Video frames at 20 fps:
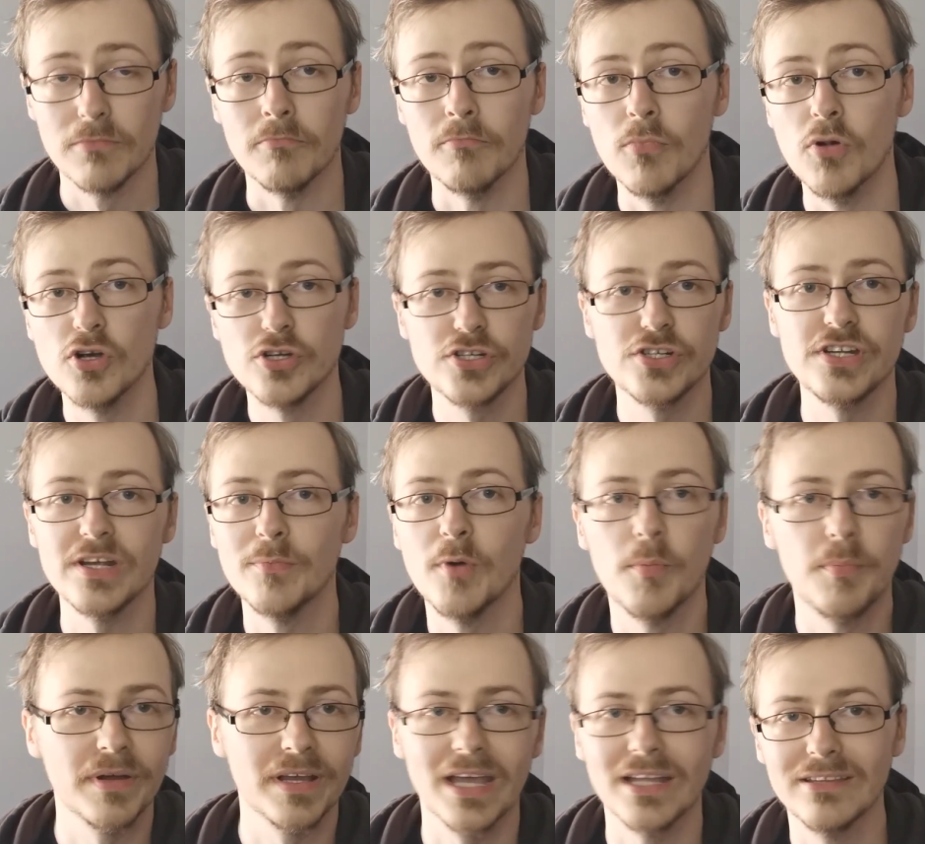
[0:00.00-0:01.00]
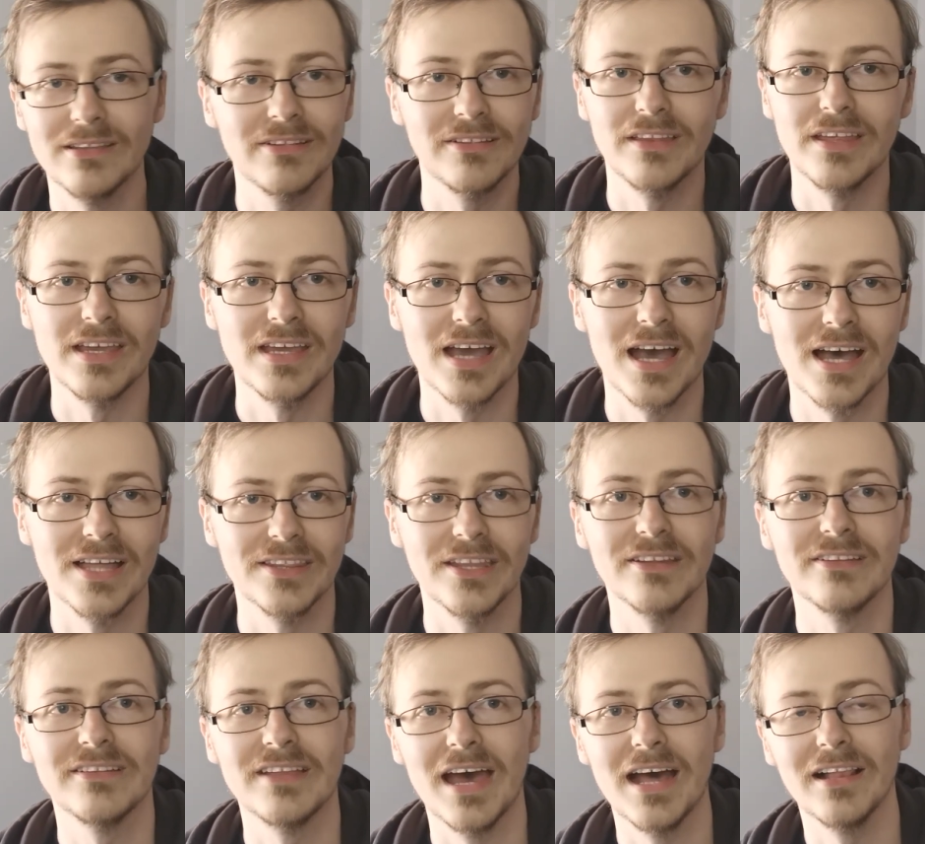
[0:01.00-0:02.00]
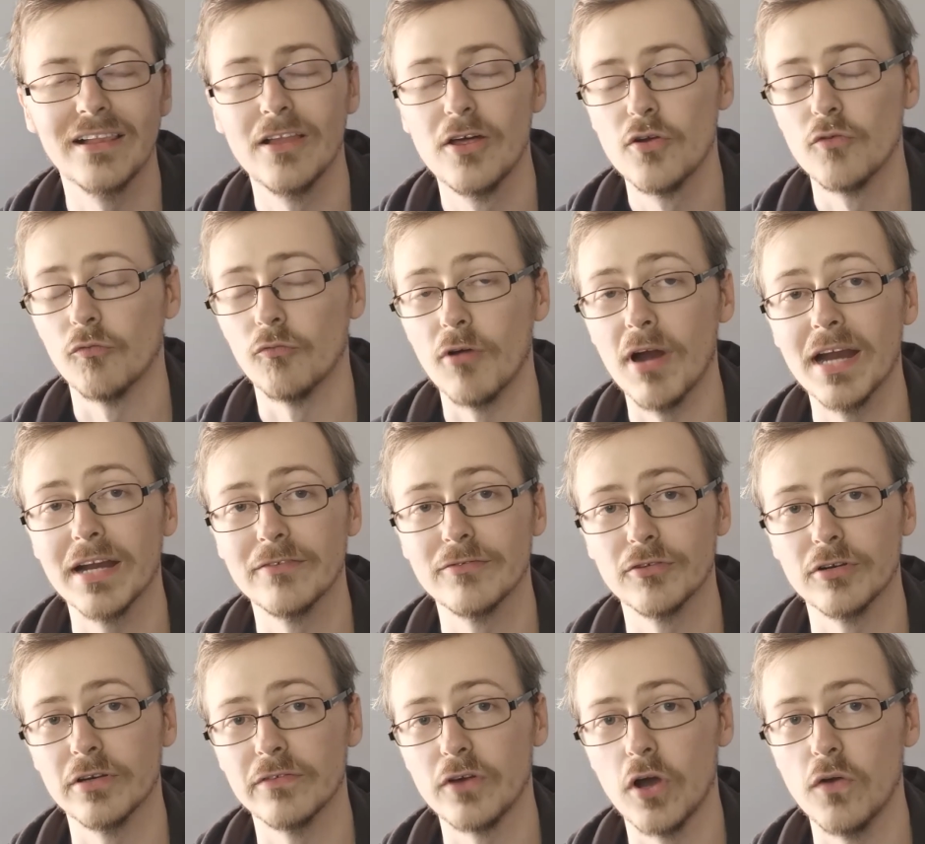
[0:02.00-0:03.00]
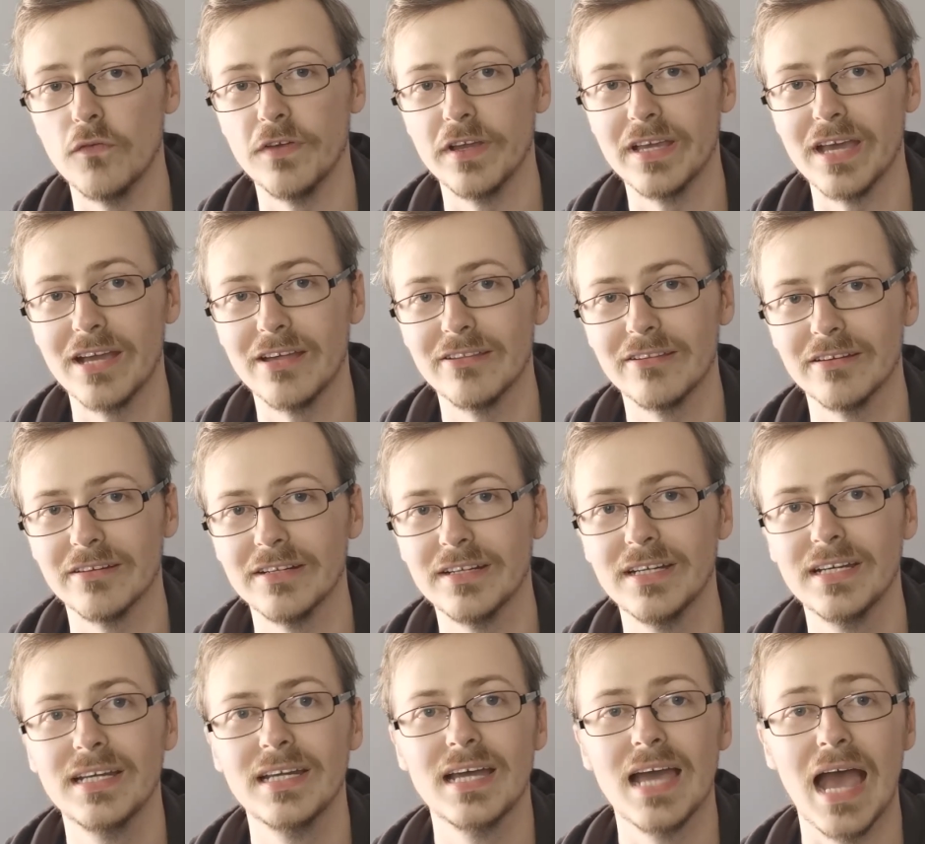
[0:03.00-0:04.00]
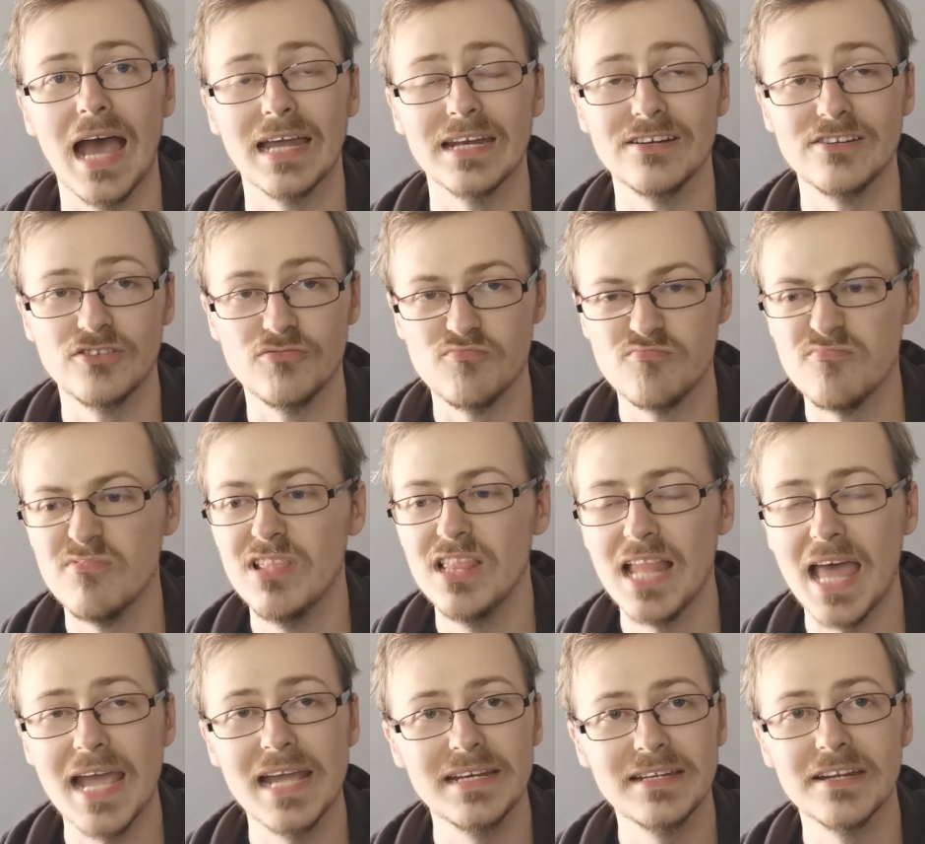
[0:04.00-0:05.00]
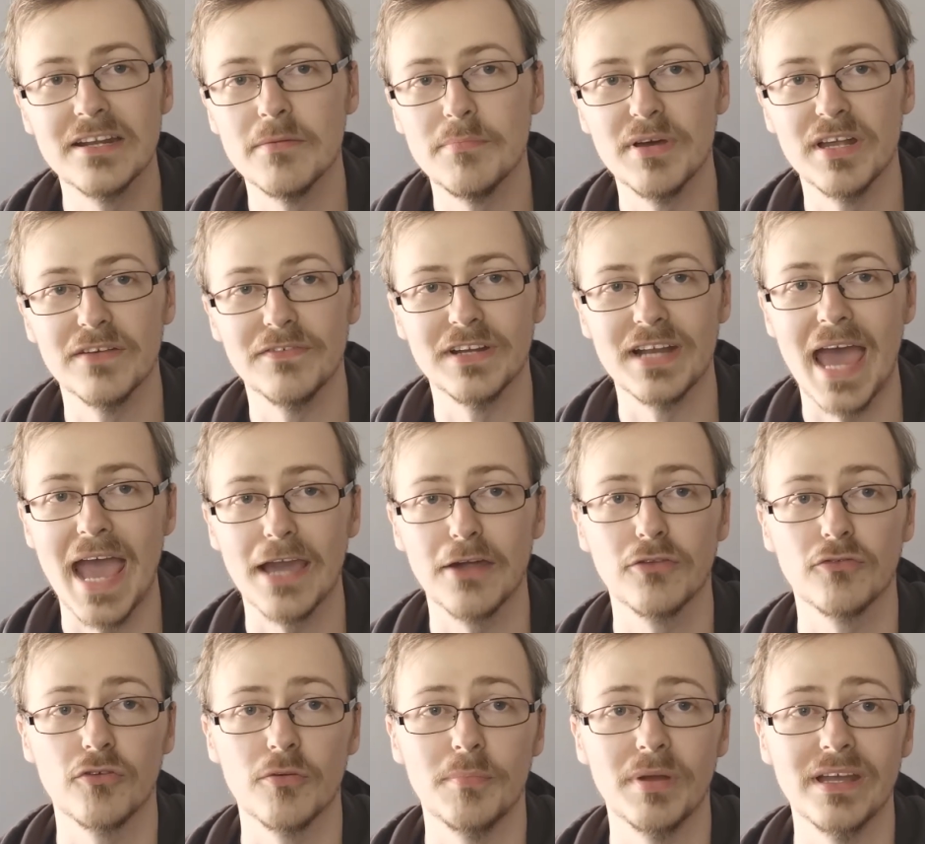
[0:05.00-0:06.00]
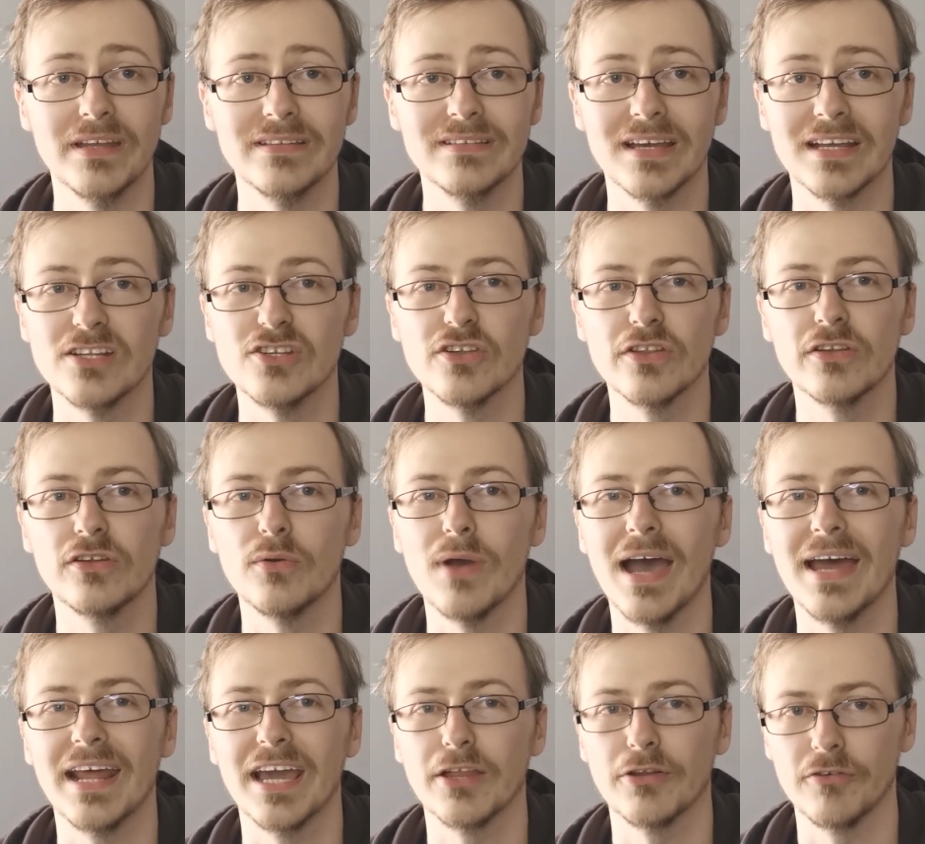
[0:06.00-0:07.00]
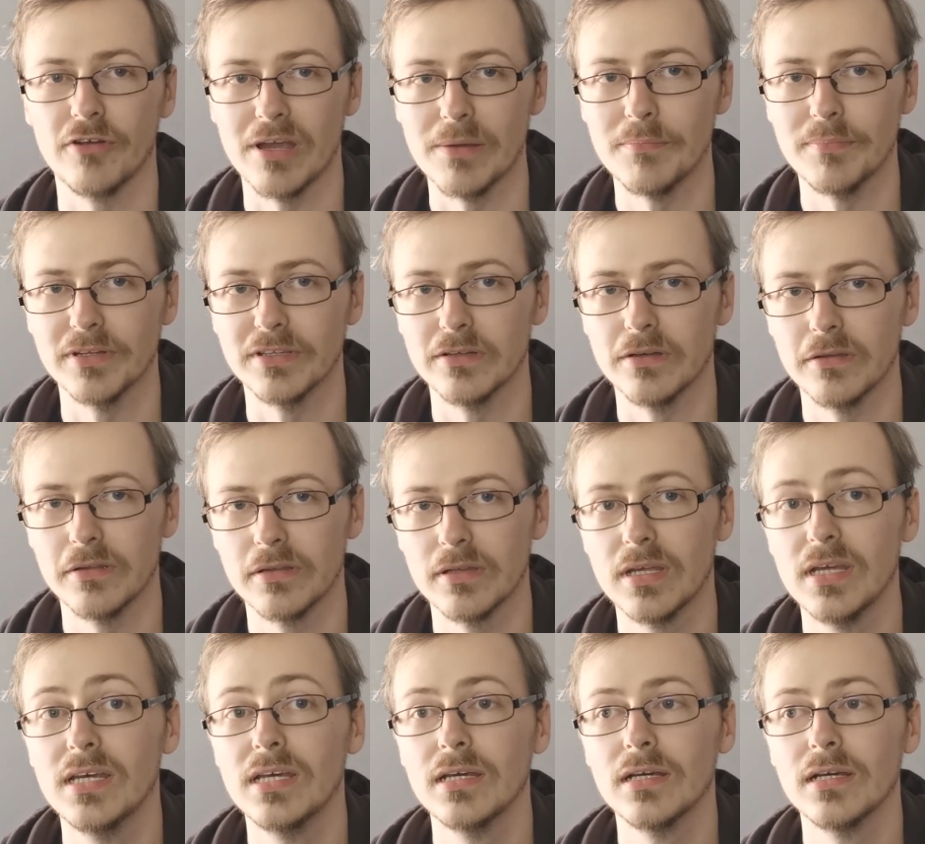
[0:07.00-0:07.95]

mushed him up against the uh, the cell right in front of Kofi Kingston, and laid in a bit of an extra beating just to add extra impetus.